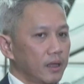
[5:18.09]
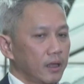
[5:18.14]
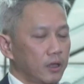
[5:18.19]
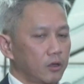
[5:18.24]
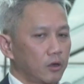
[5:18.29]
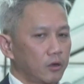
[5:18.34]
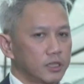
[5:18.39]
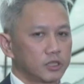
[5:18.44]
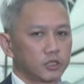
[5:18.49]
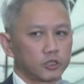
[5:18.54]

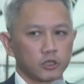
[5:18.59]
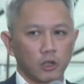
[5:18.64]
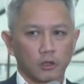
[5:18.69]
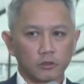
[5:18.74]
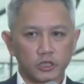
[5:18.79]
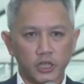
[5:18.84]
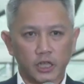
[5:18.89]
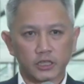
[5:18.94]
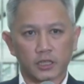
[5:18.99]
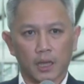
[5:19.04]
it's
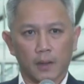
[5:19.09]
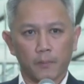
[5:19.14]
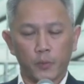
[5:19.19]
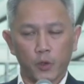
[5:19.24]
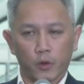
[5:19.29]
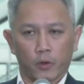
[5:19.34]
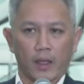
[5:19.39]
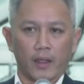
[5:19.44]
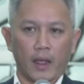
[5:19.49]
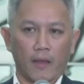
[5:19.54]
not just a
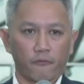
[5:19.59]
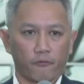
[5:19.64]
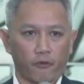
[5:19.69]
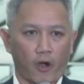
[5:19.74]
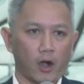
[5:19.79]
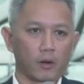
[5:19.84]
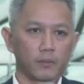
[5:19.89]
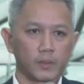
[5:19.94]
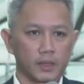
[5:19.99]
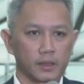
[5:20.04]
built
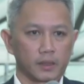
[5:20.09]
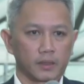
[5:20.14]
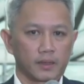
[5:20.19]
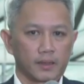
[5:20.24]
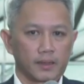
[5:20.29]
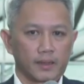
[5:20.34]
environment.